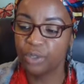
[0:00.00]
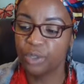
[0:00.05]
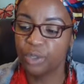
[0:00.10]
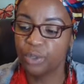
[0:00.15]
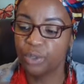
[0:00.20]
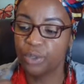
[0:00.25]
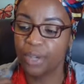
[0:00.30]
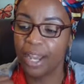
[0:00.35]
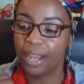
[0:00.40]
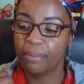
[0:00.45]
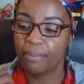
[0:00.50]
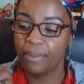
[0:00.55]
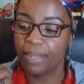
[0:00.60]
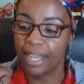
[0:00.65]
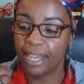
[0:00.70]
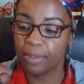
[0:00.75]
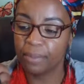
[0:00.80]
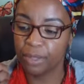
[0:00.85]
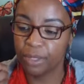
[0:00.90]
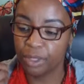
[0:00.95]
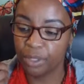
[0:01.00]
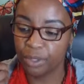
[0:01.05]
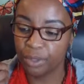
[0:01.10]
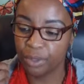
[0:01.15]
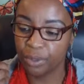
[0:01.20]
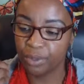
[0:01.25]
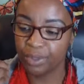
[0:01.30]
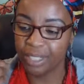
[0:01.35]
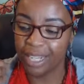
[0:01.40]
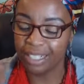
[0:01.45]
to be able
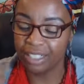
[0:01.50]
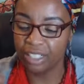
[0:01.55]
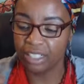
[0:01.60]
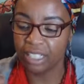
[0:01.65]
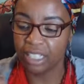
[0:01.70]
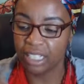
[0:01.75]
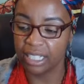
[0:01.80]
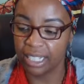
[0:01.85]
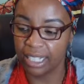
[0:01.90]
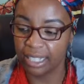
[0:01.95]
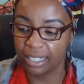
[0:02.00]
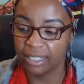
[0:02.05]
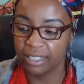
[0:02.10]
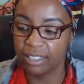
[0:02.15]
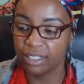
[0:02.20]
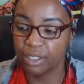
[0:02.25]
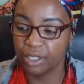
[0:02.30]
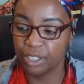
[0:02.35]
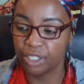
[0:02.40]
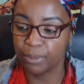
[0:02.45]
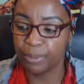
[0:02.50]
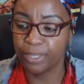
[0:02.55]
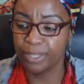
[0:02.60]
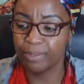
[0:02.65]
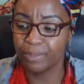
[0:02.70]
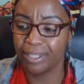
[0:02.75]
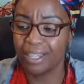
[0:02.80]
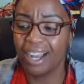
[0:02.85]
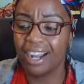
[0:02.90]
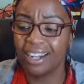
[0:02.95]
to not just connect to your
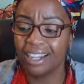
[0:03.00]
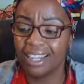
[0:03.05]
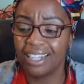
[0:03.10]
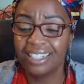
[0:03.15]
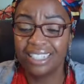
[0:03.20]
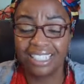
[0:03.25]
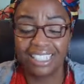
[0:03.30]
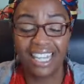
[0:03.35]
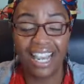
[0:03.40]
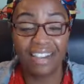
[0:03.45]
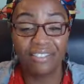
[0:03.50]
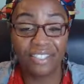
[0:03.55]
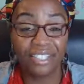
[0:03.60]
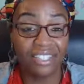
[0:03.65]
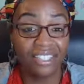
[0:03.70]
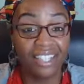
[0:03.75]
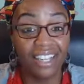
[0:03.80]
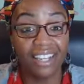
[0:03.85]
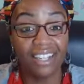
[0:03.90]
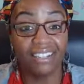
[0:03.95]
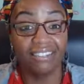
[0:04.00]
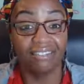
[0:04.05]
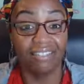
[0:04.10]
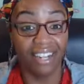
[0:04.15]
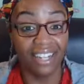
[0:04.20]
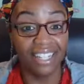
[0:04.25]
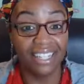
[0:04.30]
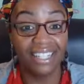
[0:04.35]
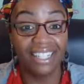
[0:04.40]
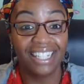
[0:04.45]
spirit, but honestly have a good day,
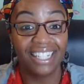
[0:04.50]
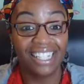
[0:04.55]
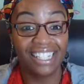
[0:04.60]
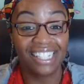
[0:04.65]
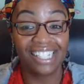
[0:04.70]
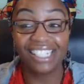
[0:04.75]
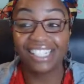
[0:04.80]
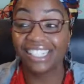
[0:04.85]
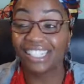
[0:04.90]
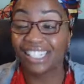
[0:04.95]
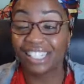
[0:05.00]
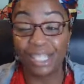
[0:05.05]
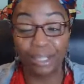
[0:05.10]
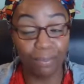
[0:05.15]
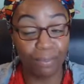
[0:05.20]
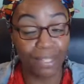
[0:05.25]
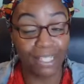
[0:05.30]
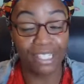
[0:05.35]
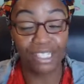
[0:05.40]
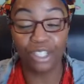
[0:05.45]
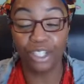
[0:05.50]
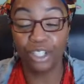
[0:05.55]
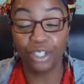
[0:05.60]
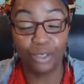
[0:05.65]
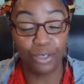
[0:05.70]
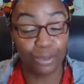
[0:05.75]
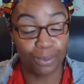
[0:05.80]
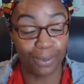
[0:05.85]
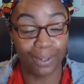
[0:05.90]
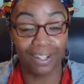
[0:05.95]
right? Sleep plays a
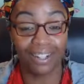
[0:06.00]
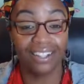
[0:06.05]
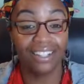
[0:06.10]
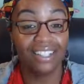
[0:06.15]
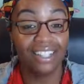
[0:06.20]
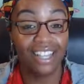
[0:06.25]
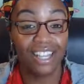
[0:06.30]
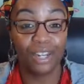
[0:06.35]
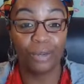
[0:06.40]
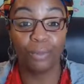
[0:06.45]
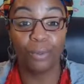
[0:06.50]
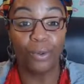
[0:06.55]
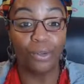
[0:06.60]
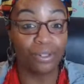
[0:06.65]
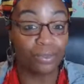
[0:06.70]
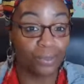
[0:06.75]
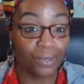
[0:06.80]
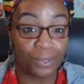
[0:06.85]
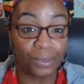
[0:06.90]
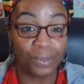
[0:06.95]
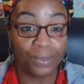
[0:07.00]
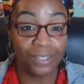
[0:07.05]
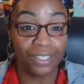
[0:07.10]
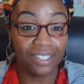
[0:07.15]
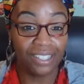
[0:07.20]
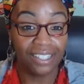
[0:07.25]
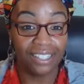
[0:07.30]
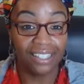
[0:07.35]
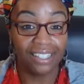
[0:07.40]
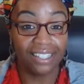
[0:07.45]
huge part, an important role
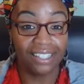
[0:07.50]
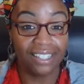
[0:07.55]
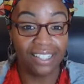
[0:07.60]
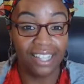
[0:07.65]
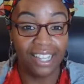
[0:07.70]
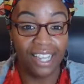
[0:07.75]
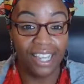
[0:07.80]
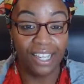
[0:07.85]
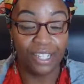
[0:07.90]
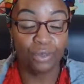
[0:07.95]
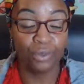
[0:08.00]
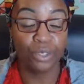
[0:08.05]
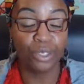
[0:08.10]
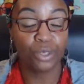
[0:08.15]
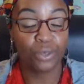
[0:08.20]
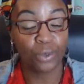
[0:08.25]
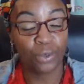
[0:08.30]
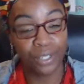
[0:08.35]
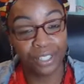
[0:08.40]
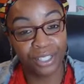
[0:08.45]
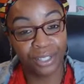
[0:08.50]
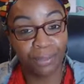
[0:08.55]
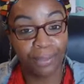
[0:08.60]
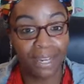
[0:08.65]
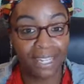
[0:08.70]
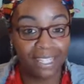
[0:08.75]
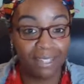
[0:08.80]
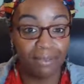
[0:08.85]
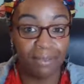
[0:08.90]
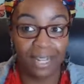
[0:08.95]
in restoring your
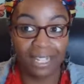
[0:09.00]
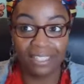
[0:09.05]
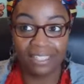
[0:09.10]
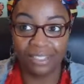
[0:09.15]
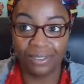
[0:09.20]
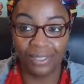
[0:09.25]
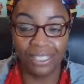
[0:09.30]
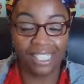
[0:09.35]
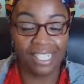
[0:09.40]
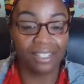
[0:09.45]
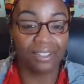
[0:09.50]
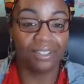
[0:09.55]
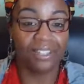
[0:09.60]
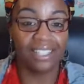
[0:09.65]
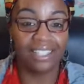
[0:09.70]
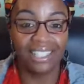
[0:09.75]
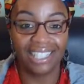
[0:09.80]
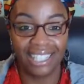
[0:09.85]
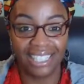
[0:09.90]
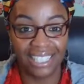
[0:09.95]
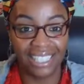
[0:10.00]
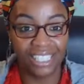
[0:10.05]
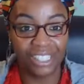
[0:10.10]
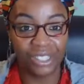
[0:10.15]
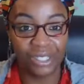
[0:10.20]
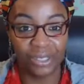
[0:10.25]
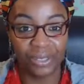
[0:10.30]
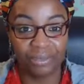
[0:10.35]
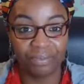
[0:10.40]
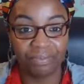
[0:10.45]
body back to its health that it
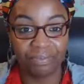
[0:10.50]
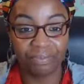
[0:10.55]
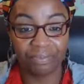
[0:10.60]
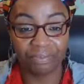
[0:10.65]
needs to.